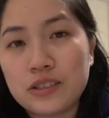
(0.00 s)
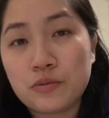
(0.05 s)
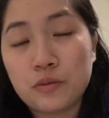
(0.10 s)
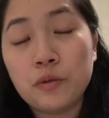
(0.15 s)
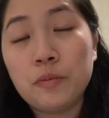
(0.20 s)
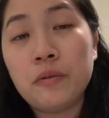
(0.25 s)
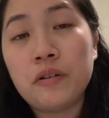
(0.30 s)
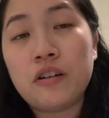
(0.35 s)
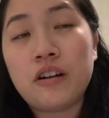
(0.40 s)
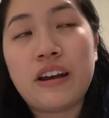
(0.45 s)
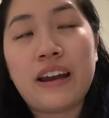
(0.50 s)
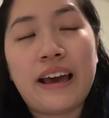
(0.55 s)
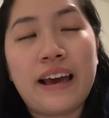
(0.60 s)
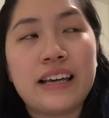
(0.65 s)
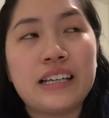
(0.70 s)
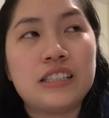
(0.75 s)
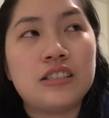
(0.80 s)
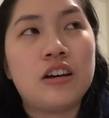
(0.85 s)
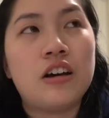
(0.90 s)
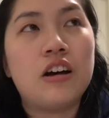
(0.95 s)
RuPaul and
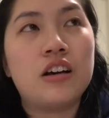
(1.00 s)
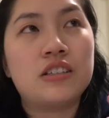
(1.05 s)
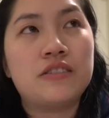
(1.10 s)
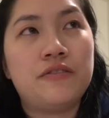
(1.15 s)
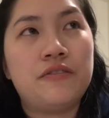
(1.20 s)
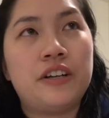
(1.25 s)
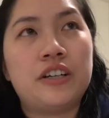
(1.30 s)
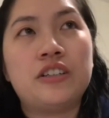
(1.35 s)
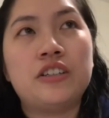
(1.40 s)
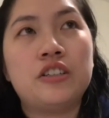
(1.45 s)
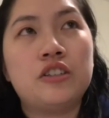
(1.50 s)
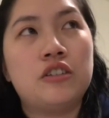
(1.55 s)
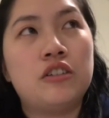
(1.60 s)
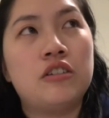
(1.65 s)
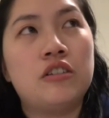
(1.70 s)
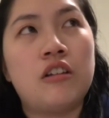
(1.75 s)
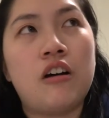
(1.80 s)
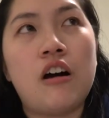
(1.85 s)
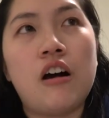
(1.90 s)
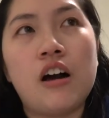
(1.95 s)
I talked very
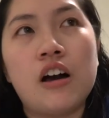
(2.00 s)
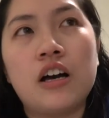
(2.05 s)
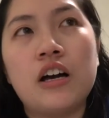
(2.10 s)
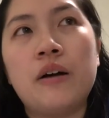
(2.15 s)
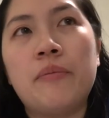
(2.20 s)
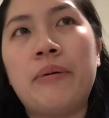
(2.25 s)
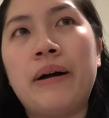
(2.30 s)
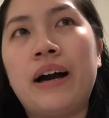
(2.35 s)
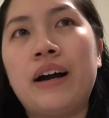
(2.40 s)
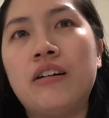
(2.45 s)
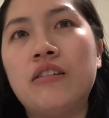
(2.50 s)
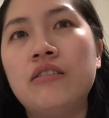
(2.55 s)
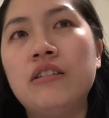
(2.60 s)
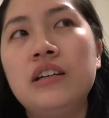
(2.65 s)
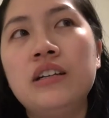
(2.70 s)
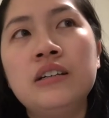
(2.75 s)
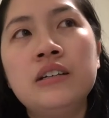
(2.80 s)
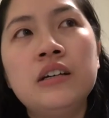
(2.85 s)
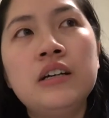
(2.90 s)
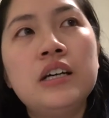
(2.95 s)
long
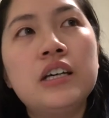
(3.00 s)
about